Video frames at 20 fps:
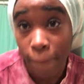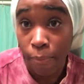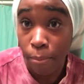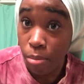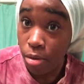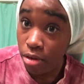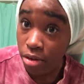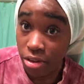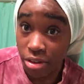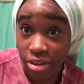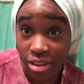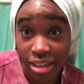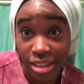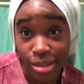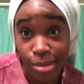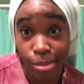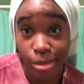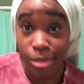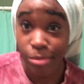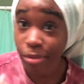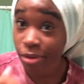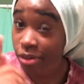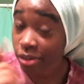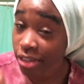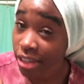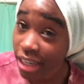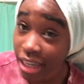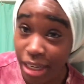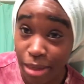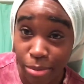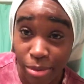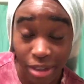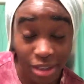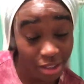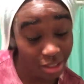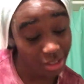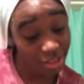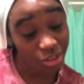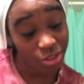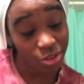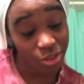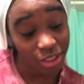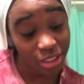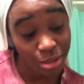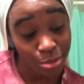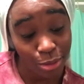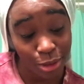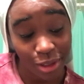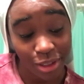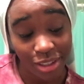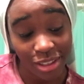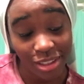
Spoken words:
Put on your lips, put on your eyebrows. Trust me on